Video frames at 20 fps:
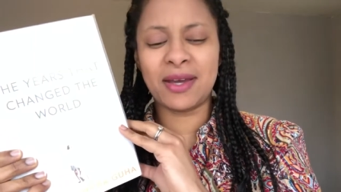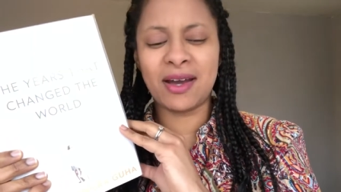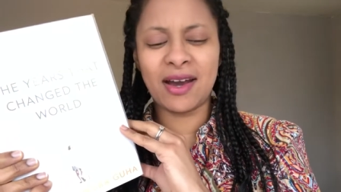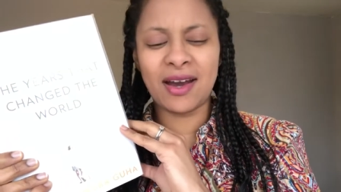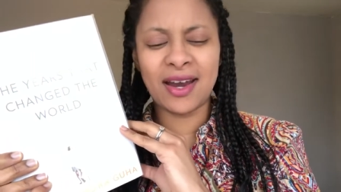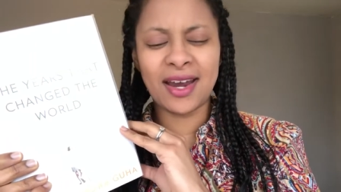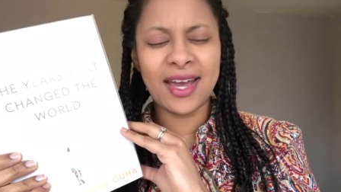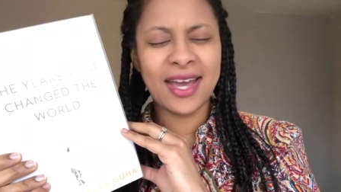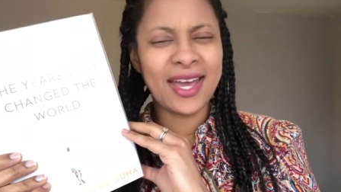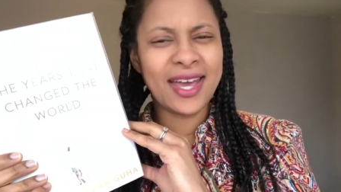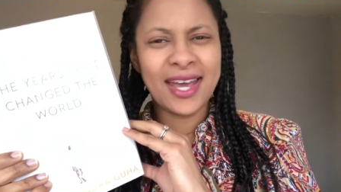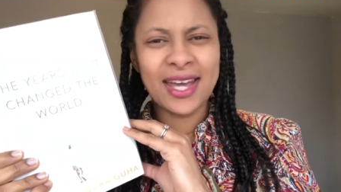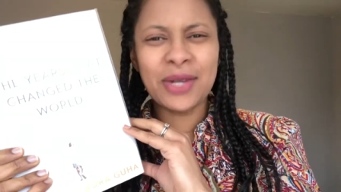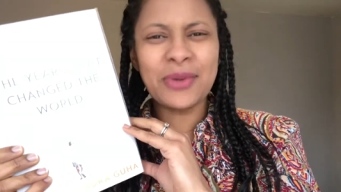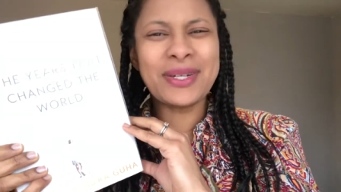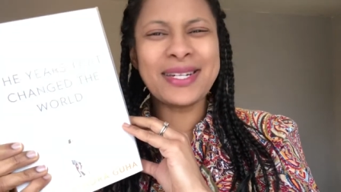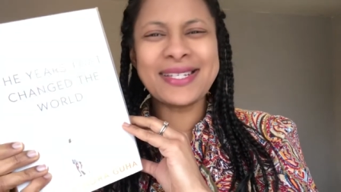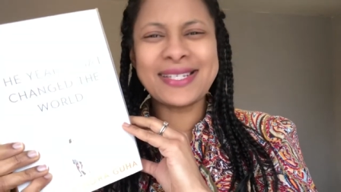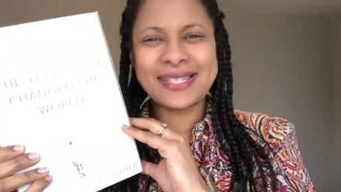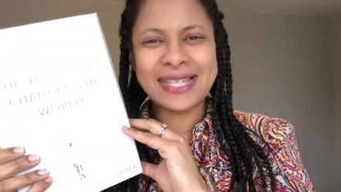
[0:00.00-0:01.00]
I don't
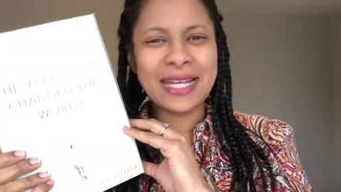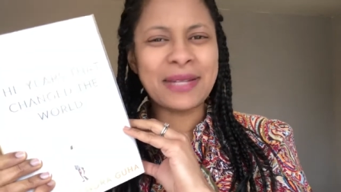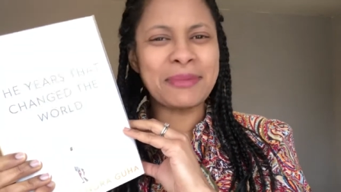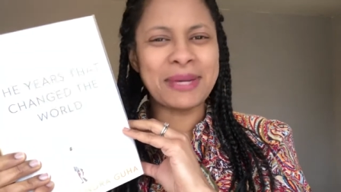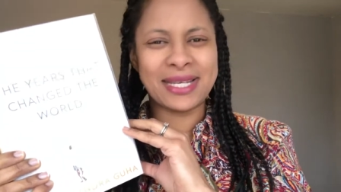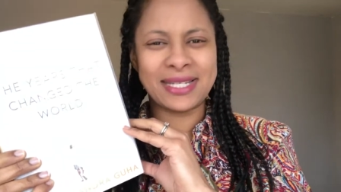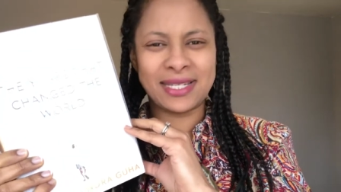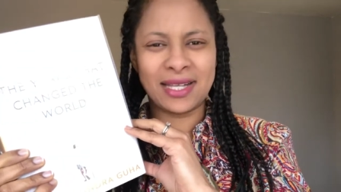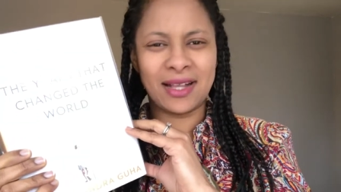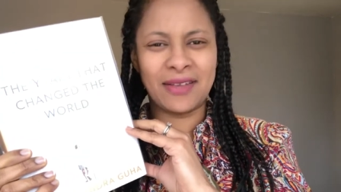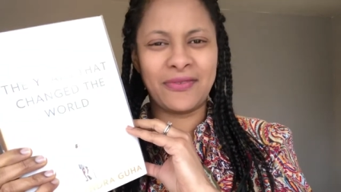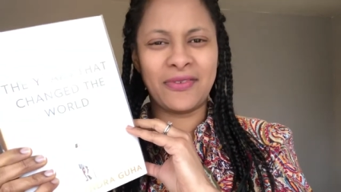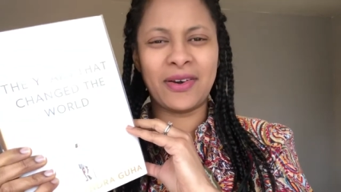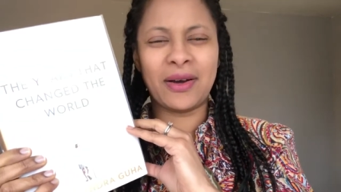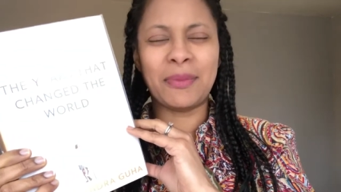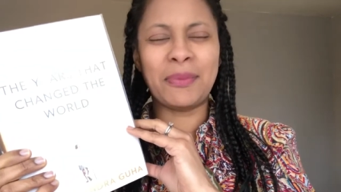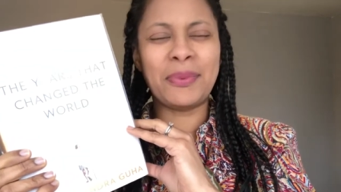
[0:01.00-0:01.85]
want to set myself up